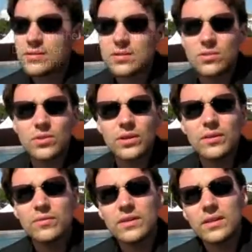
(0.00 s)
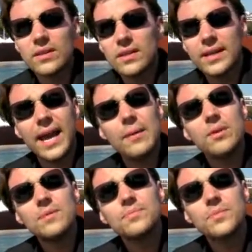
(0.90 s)
the story of a
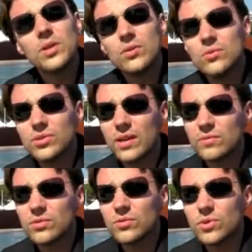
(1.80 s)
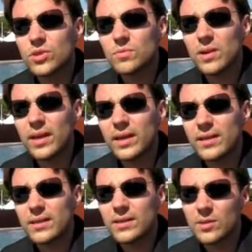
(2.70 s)
gamer who travels the world playing
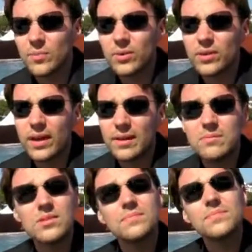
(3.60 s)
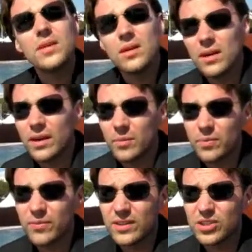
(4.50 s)
computer games at a
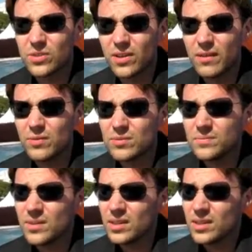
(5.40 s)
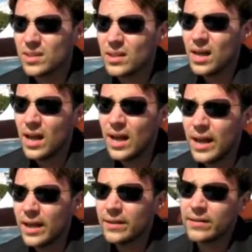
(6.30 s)
professional level.
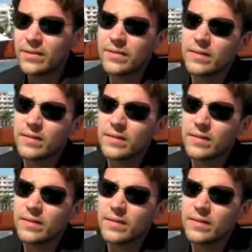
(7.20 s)
And